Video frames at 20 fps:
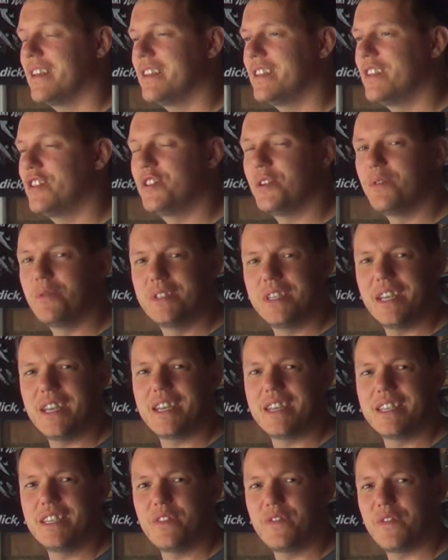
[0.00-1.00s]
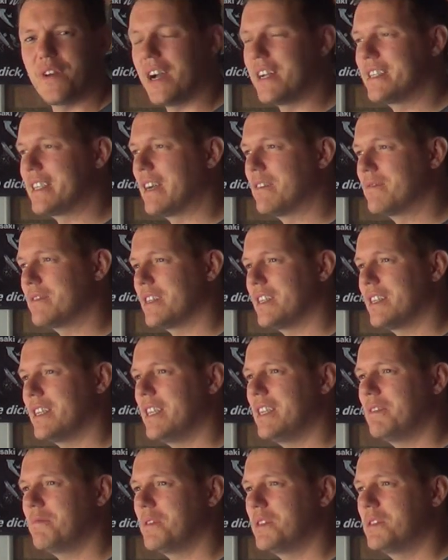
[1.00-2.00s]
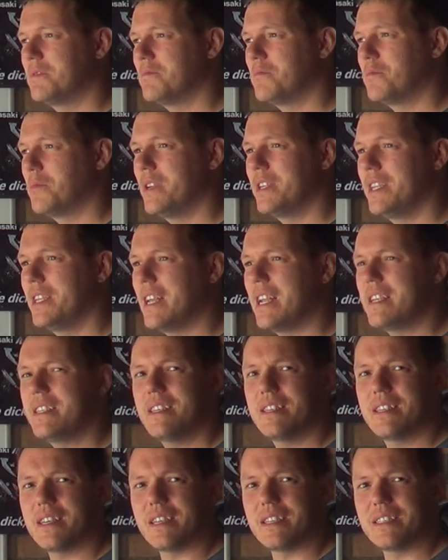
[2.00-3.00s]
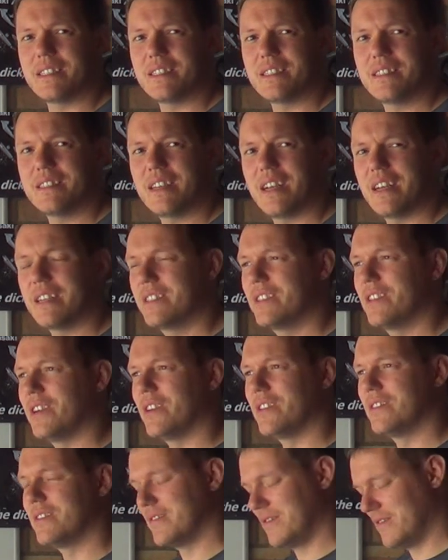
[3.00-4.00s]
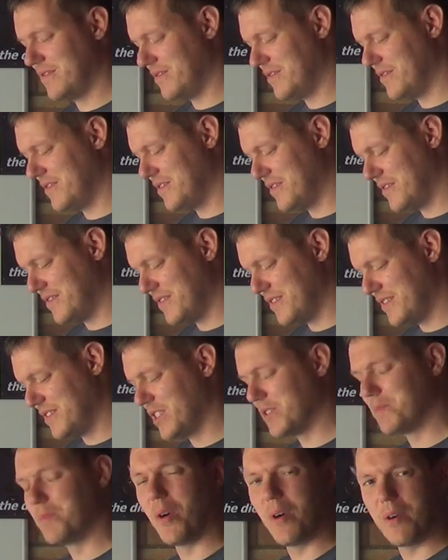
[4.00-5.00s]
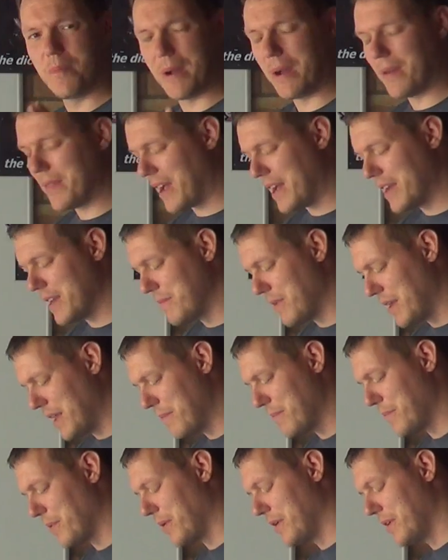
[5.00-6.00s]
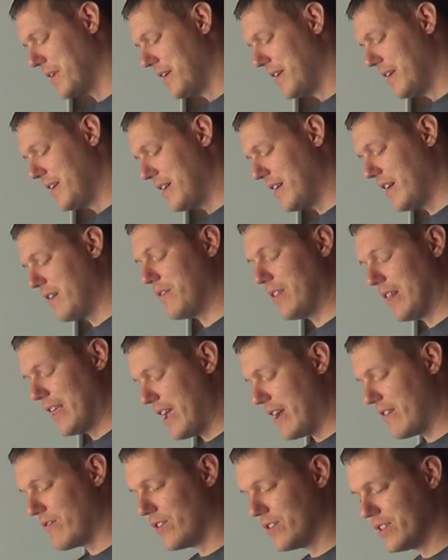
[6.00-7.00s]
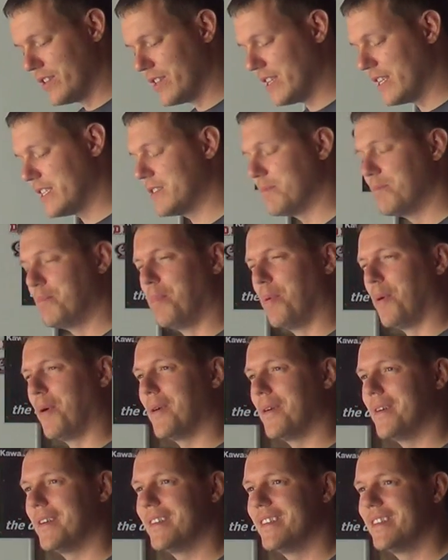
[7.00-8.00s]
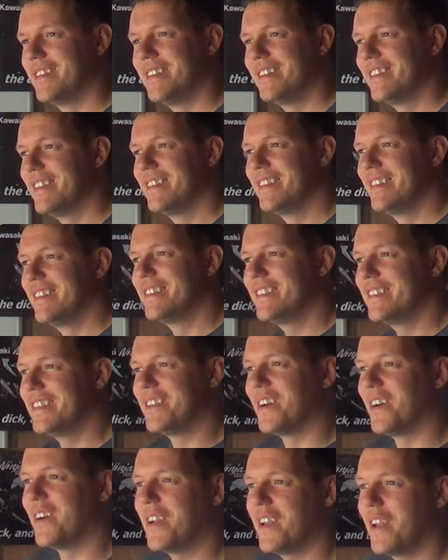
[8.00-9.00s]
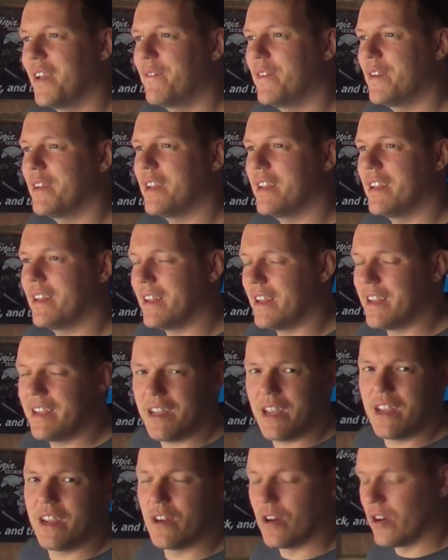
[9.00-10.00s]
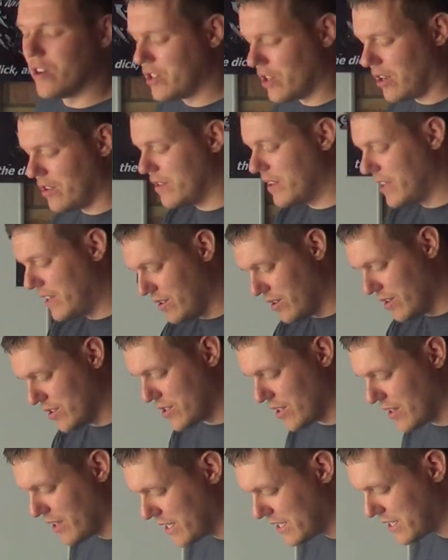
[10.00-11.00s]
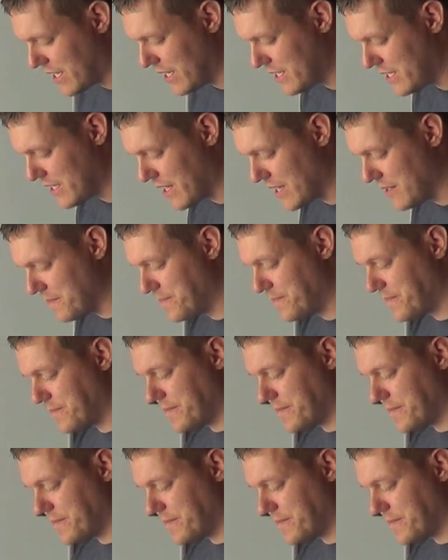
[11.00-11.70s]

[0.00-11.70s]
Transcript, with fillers: you do dig and you find out that he wasn't winning anything. I don't. There's more about that in a minute, but uh, later on in this. But you know, if he, he he goes on, he goes on. Let's get to that.